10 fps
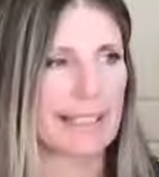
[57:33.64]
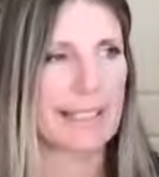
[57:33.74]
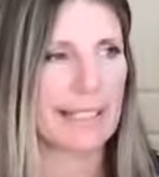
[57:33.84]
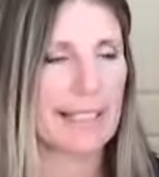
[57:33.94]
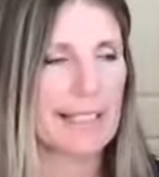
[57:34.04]

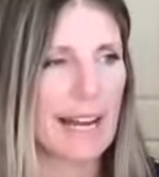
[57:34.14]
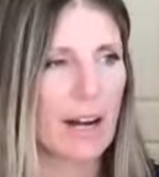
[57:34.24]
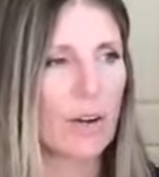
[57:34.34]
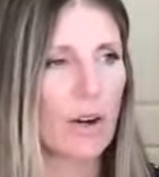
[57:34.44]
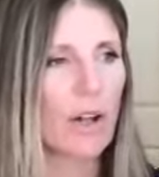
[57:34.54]
addicted to
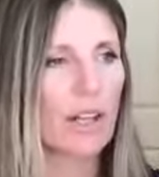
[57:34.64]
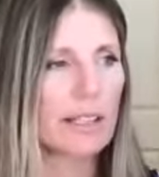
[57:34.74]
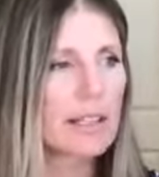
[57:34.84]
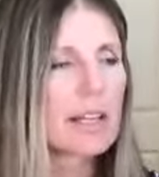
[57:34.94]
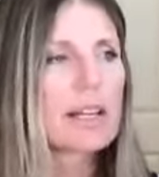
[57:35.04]
alcohol,
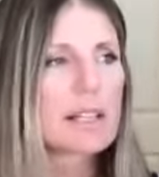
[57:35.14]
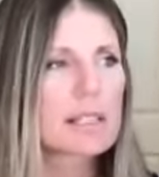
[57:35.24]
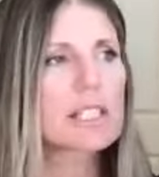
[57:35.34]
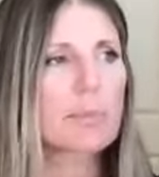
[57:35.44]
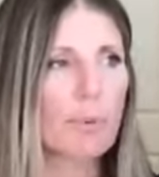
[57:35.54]
and
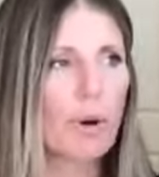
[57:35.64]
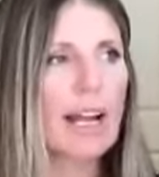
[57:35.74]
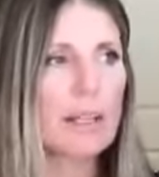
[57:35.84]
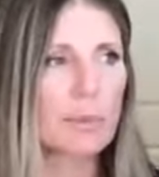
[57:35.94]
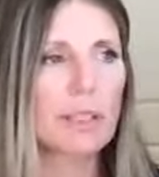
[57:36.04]

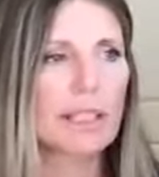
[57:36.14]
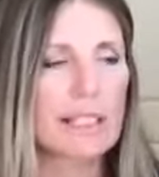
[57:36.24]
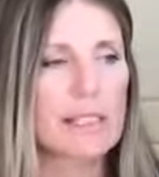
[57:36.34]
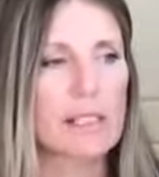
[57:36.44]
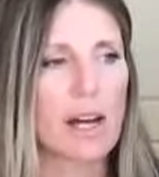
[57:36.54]
sobriety really
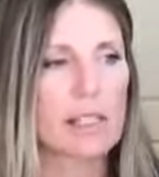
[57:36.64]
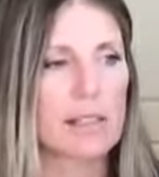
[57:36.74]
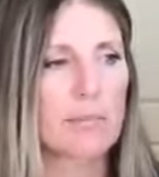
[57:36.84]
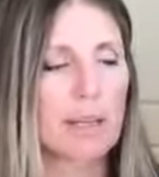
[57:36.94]
is awesome.